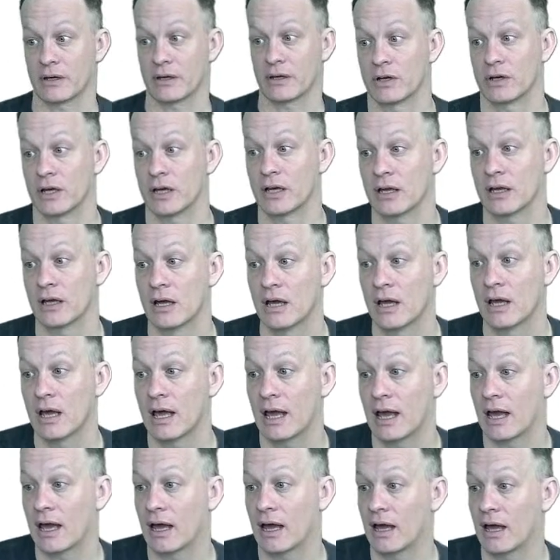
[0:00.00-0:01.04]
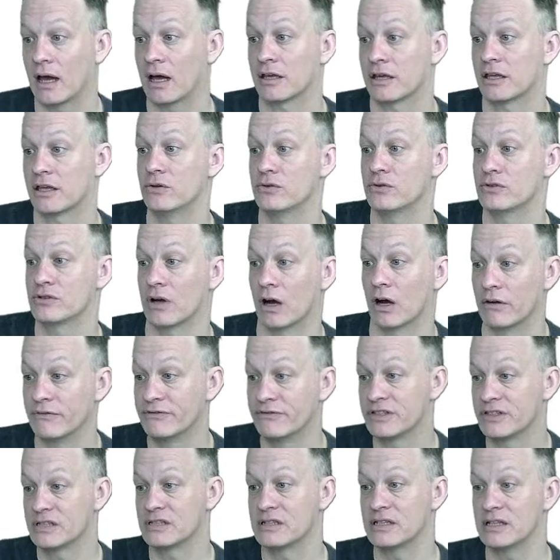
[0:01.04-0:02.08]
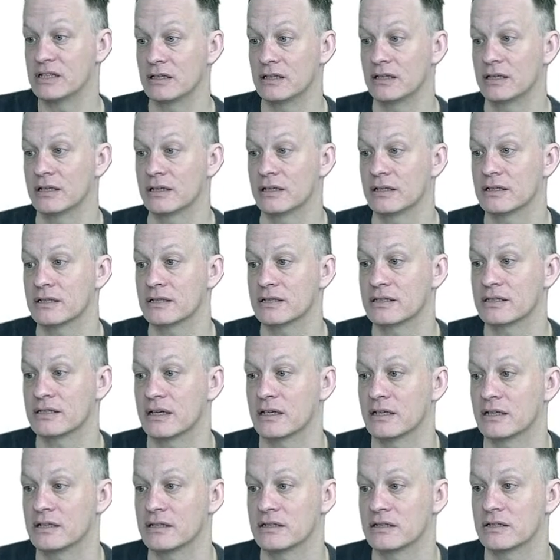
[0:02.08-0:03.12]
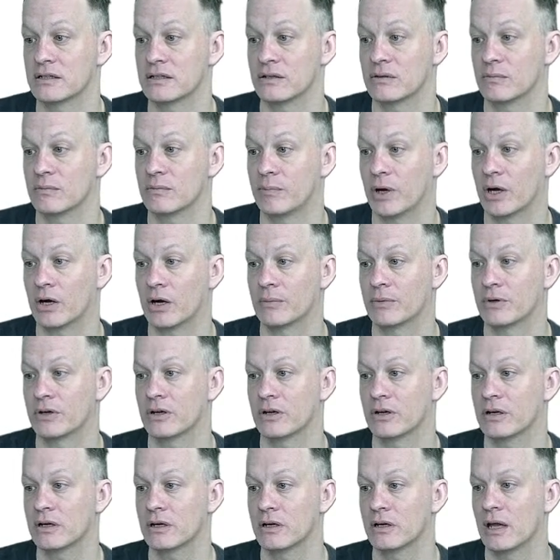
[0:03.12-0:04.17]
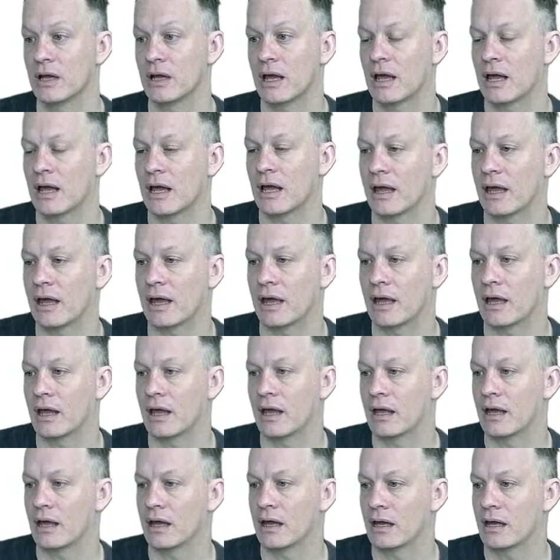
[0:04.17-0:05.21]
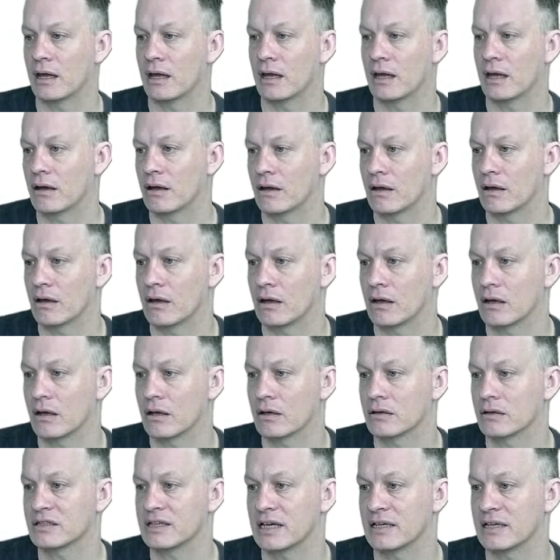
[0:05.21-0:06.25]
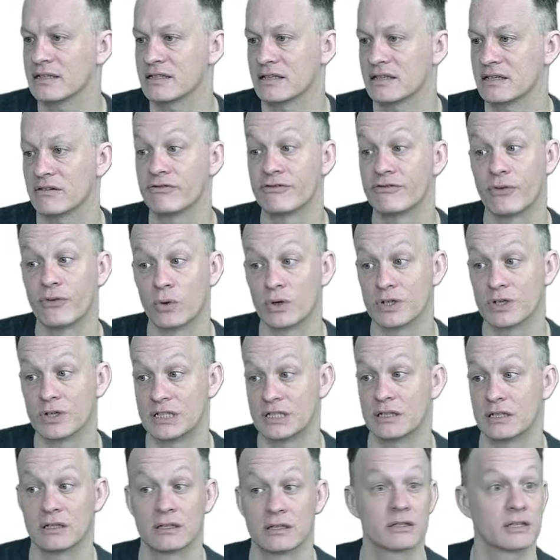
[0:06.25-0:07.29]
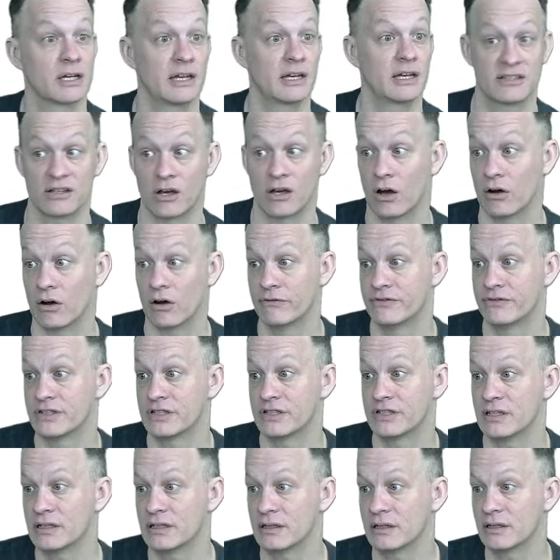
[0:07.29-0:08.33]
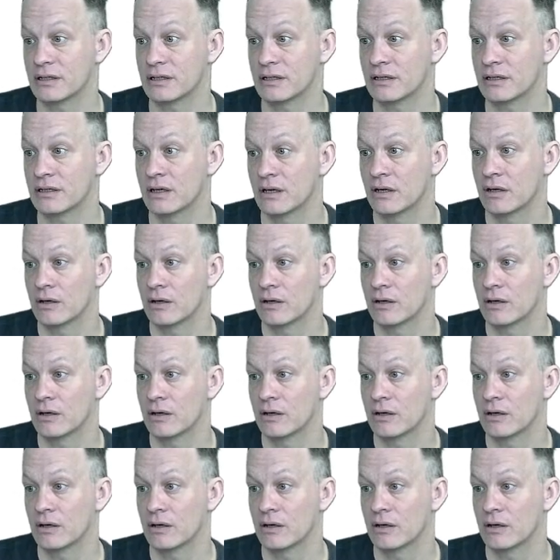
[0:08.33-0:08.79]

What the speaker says: Okay, accused of stealing, says Barbara. Santi said for stealing. Okay, it's of stealing.